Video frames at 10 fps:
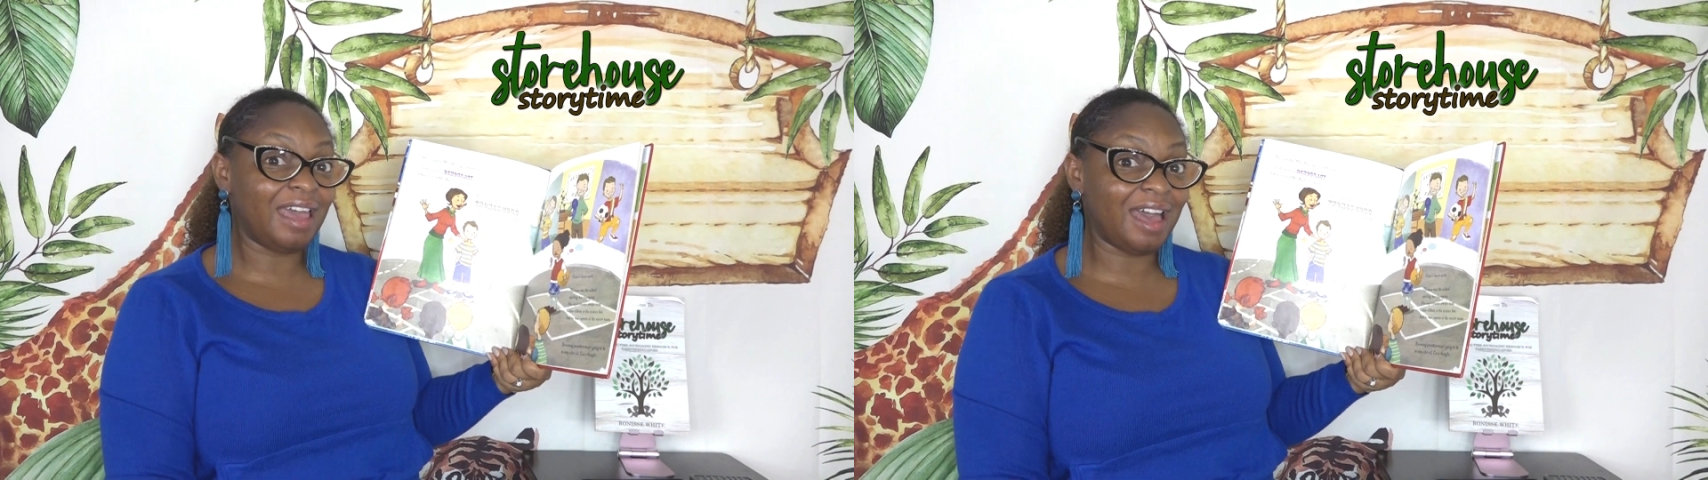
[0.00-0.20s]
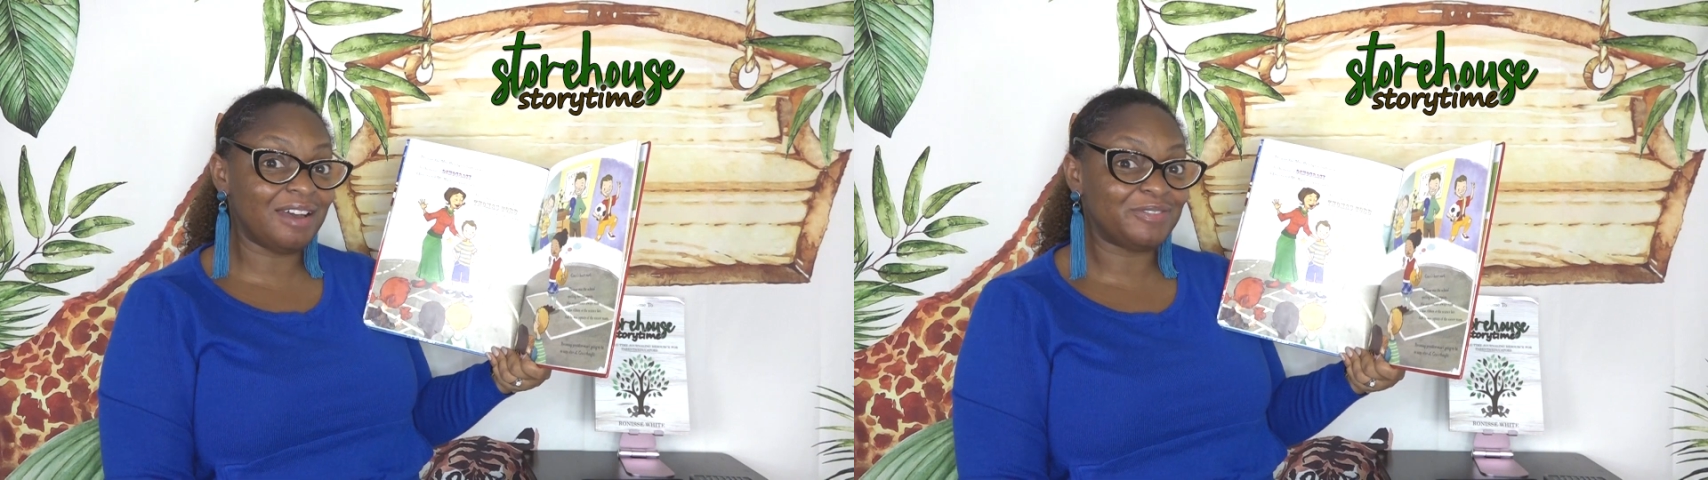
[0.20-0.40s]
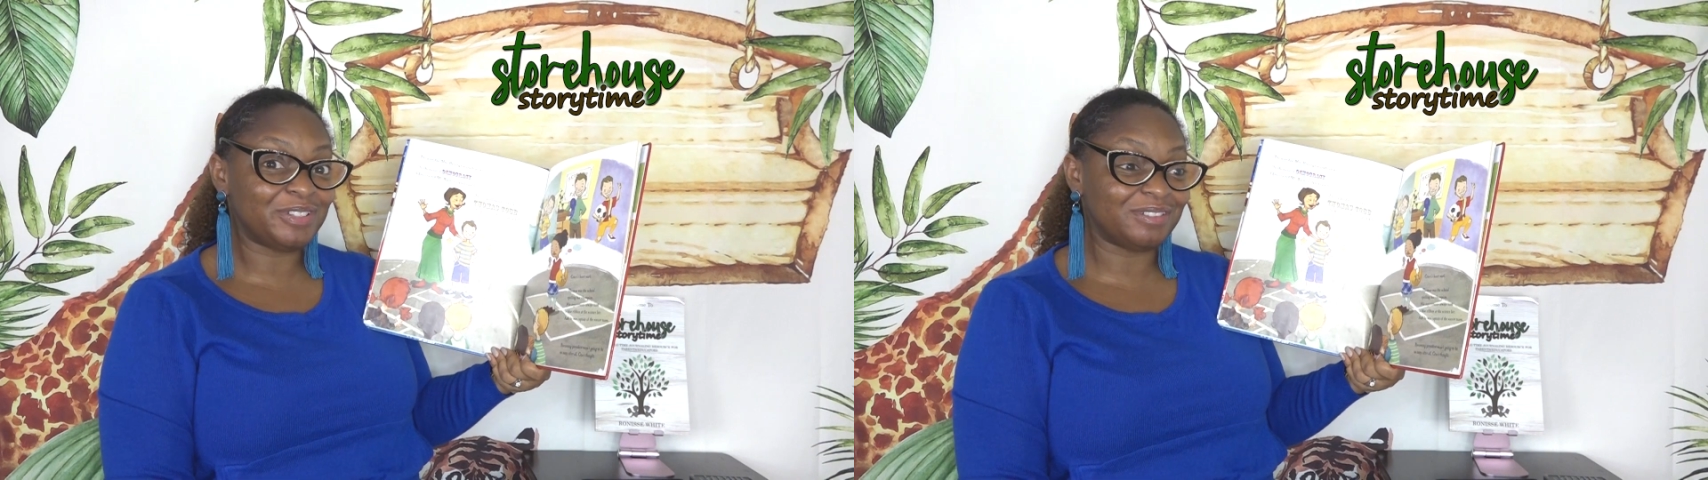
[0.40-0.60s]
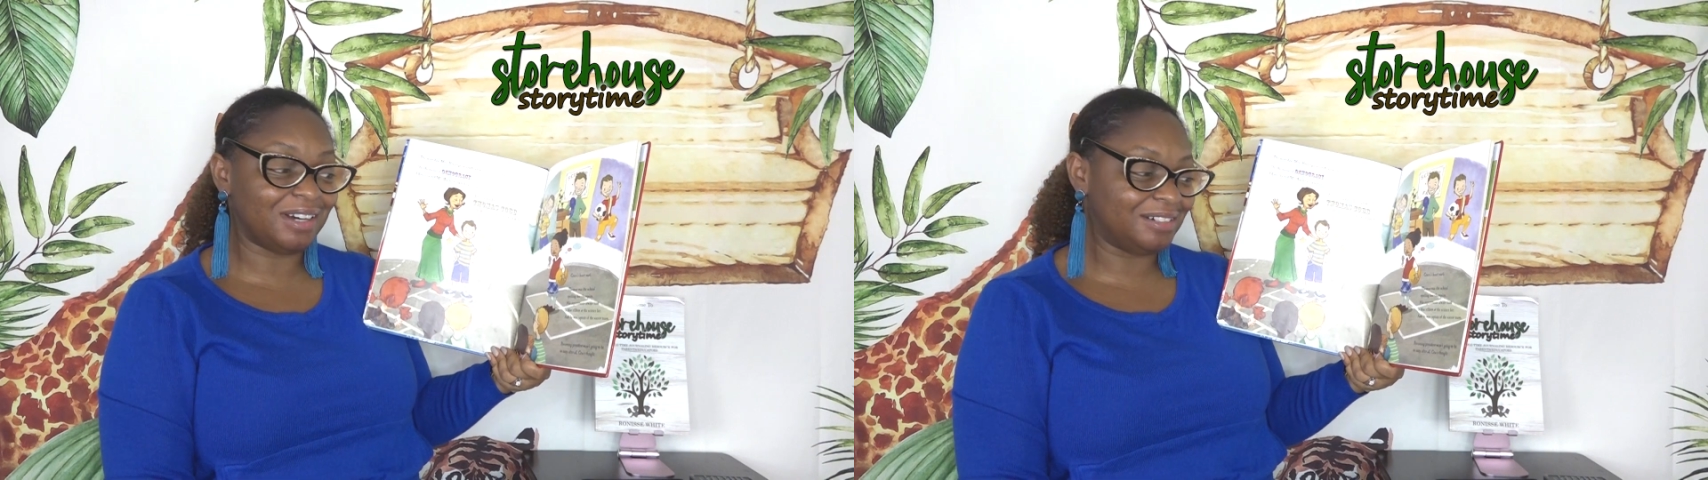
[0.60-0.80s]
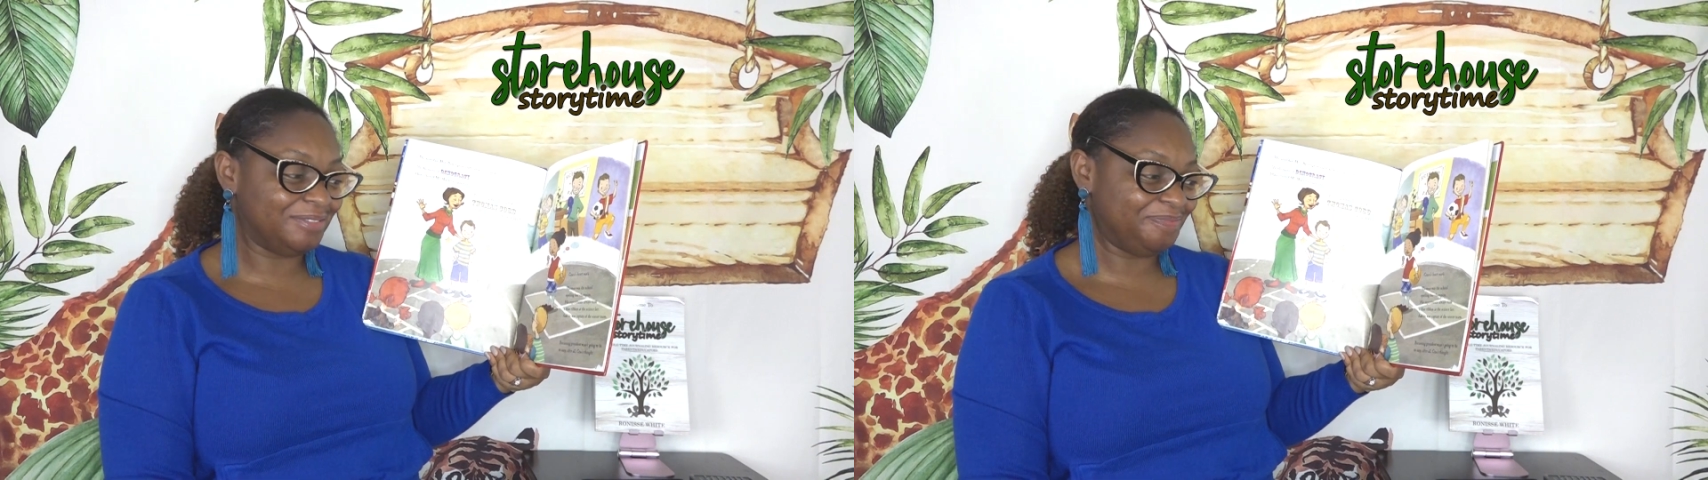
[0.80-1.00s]
after
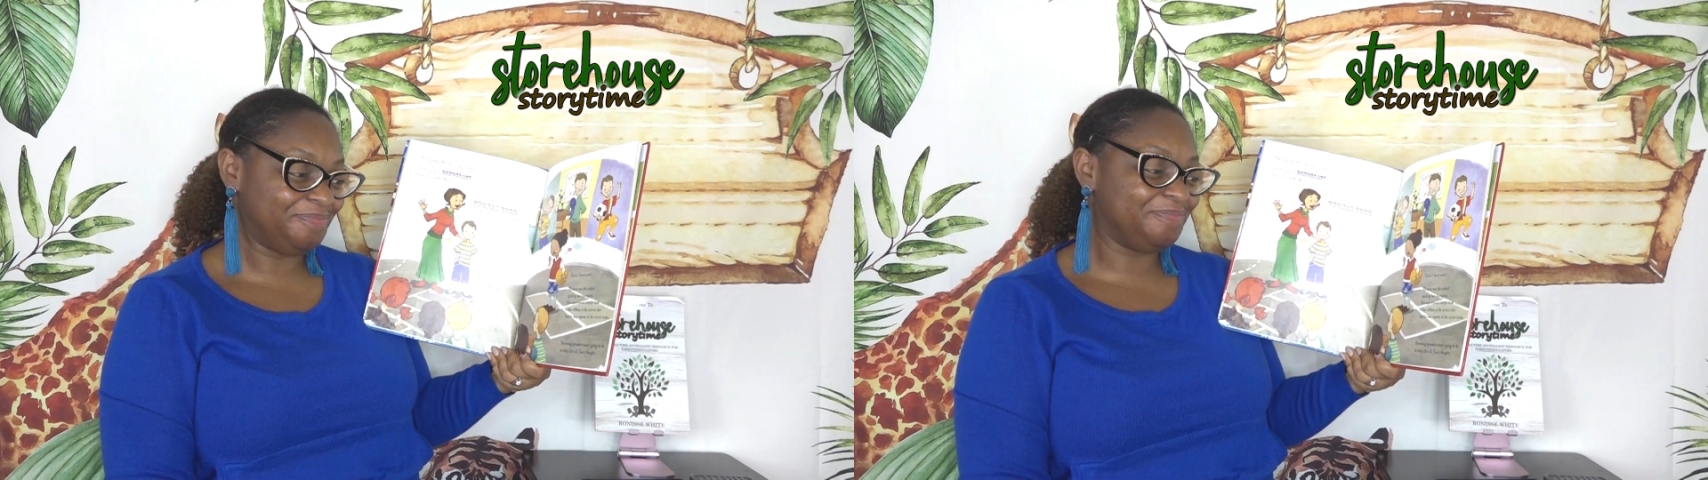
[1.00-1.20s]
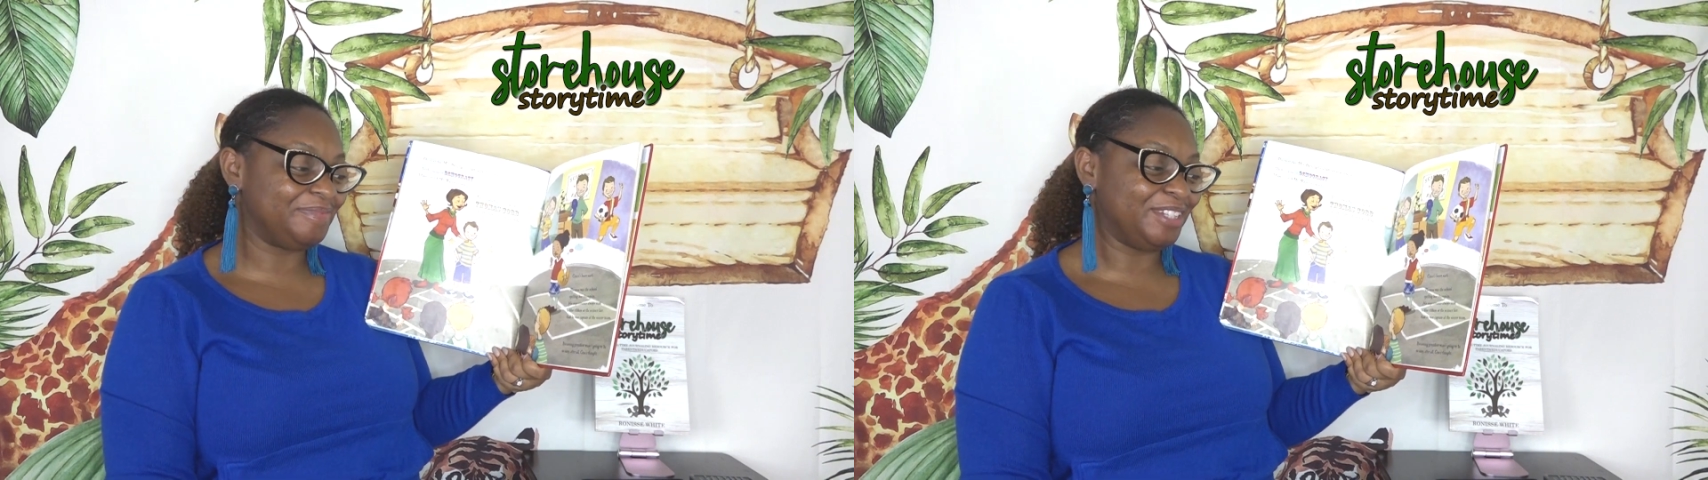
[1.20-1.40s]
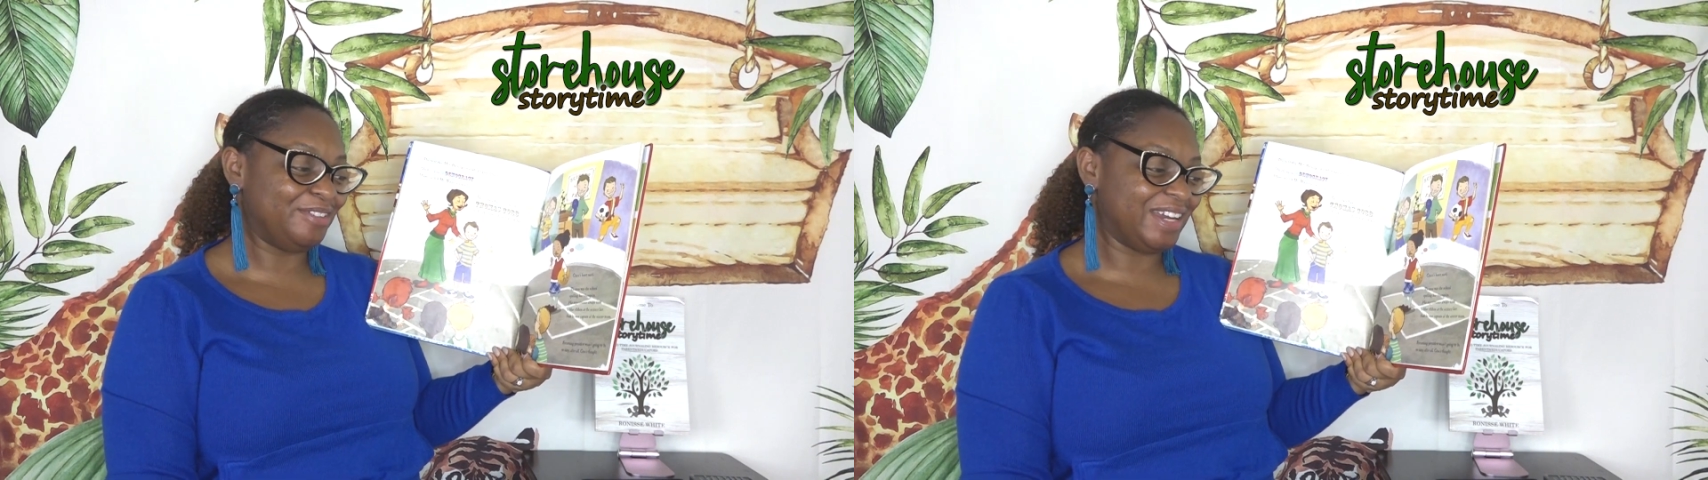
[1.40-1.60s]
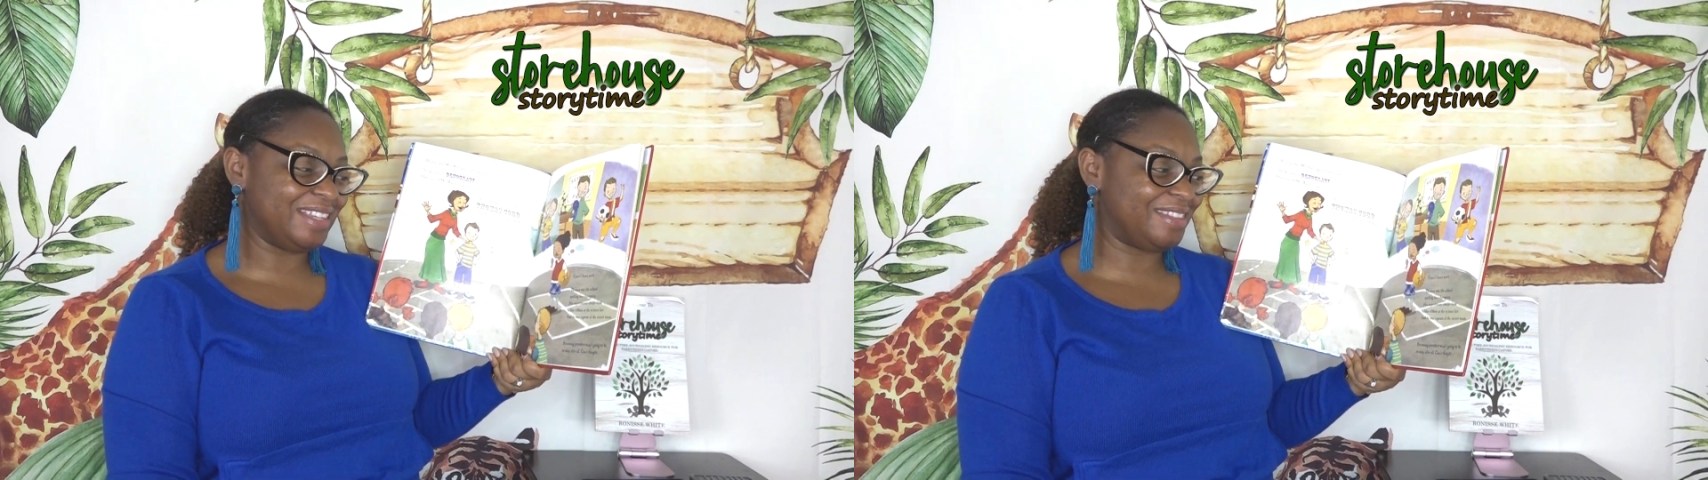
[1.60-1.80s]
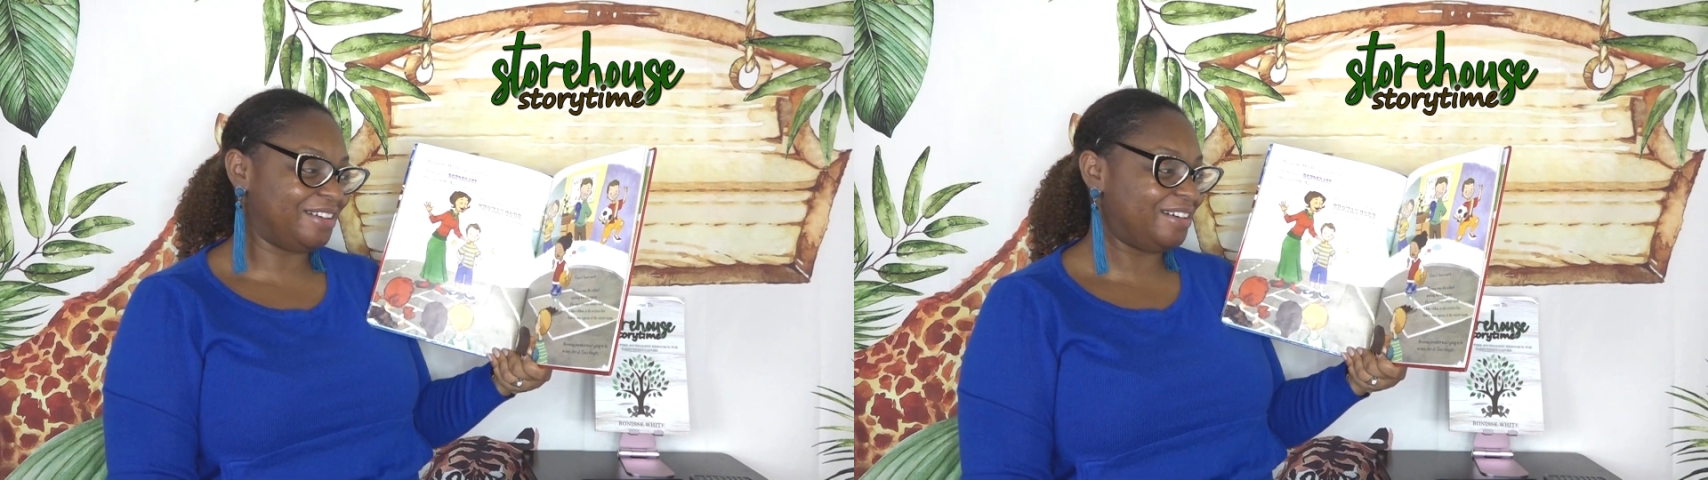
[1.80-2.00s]
all,
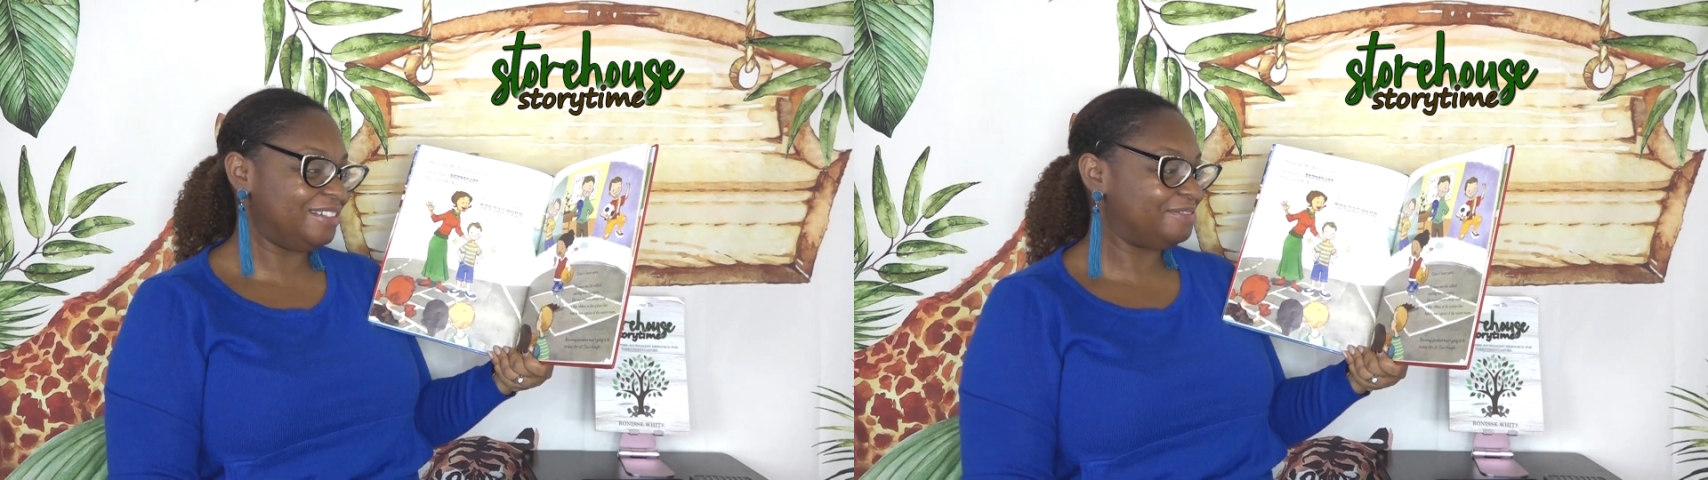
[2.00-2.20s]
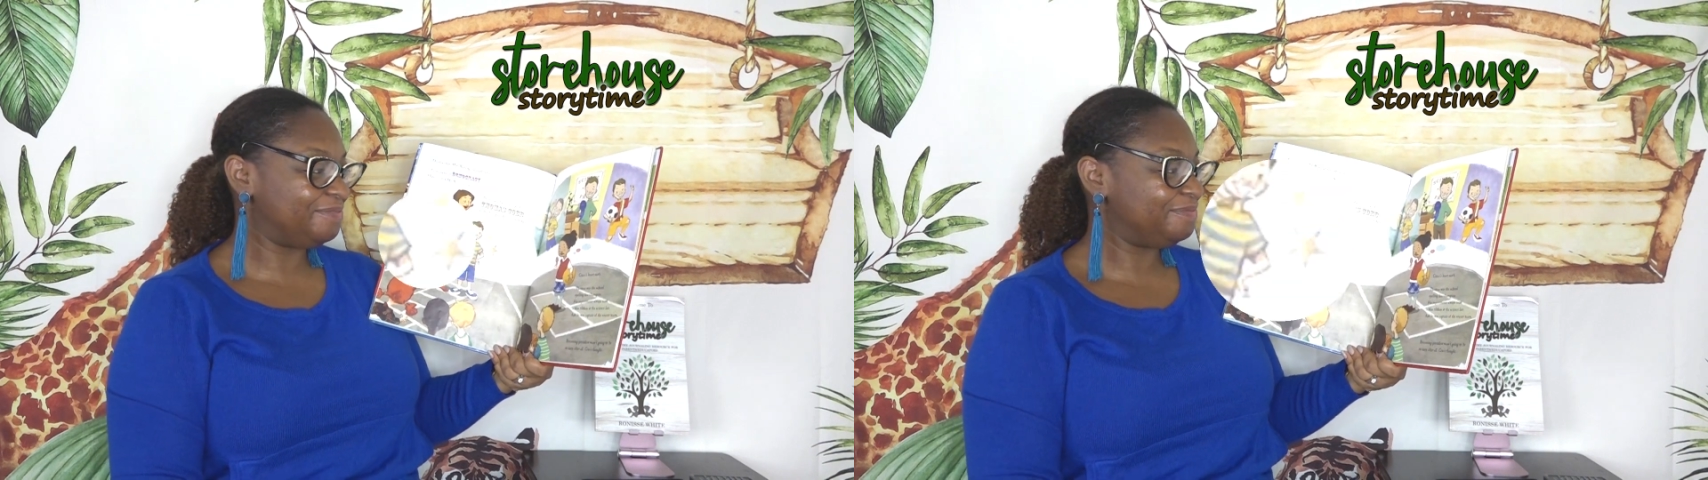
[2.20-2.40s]
Grace thought.